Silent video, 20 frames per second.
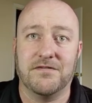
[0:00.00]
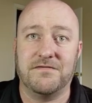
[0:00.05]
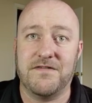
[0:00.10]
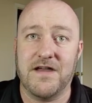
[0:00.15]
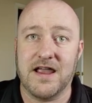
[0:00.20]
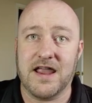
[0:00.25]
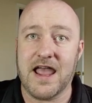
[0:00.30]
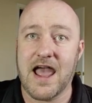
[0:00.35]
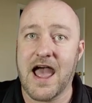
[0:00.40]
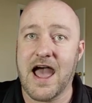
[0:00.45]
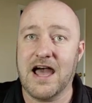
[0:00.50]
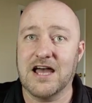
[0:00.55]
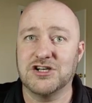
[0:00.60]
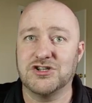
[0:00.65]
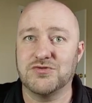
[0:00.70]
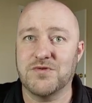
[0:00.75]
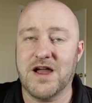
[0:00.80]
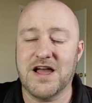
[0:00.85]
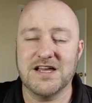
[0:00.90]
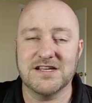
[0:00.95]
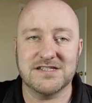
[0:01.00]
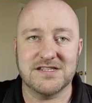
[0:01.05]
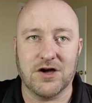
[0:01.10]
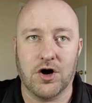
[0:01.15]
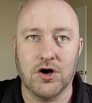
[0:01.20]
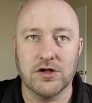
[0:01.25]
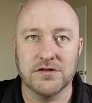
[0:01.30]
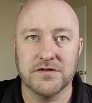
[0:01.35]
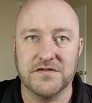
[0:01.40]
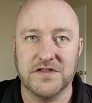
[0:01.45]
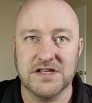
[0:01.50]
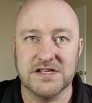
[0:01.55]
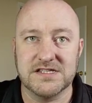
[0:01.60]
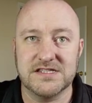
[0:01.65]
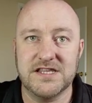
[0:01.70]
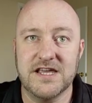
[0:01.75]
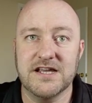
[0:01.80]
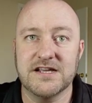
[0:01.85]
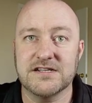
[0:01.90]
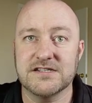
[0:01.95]
a fake address, all of these
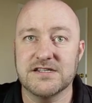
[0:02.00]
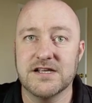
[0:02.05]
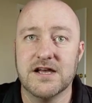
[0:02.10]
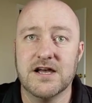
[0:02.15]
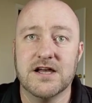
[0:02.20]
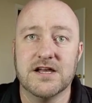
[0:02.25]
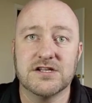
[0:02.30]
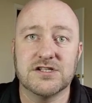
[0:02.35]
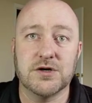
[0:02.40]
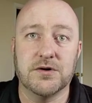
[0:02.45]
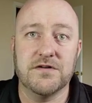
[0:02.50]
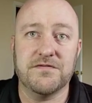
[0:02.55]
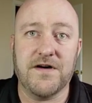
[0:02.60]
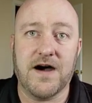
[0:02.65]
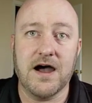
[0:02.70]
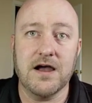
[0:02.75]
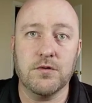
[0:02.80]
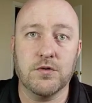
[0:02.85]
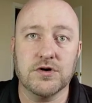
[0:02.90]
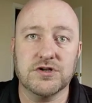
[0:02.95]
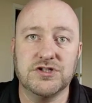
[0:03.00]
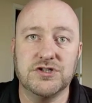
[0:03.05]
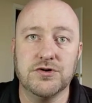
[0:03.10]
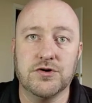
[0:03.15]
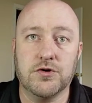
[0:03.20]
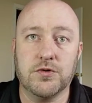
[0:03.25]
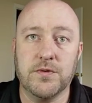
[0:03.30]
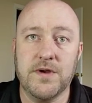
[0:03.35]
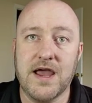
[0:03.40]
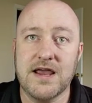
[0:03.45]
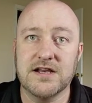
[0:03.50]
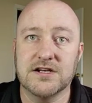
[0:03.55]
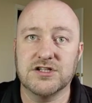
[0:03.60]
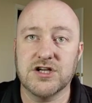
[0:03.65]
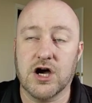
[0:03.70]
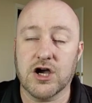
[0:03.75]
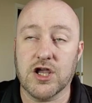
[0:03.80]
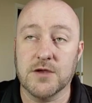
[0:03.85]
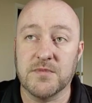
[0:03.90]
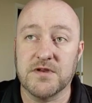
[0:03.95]
things. So if I were to create a
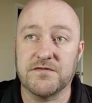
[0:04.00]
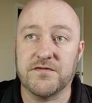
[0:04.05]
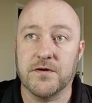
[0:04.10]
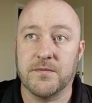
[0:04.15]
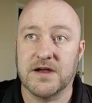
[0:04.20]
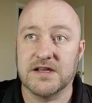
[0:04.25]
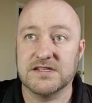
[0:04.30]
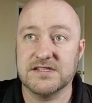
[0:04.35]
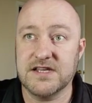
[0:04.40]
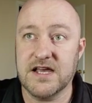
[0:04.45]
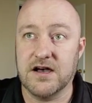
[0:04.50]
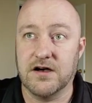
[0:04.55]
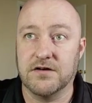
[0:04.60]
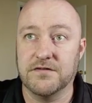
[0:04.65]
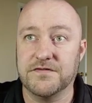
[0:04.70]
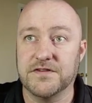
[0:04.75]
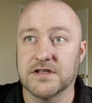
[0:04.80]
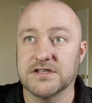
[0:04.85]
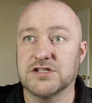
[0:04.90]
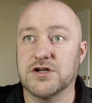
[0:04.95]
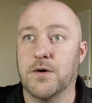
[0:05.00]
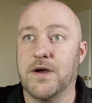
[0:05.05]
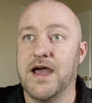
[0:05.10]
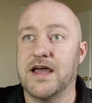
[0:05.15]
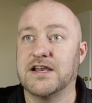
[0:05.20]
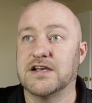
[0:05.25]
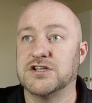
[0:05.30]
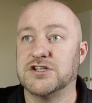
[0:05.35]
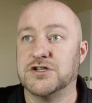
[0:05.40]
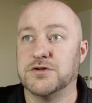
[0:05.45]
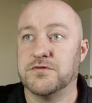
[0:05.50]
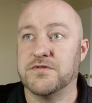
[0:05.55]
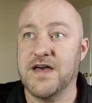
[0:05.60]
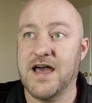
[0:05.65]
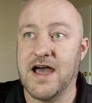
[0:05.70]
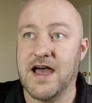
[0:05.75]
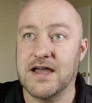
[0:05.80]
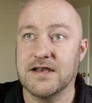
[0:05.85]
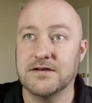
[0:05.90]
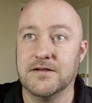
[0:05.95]
document for myself, let's go ahead and do
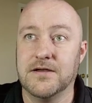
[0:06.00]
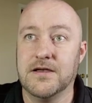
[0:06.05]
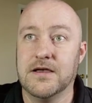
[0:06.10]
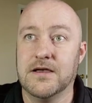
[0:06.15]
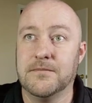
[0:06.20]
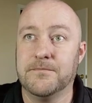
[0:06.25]
that.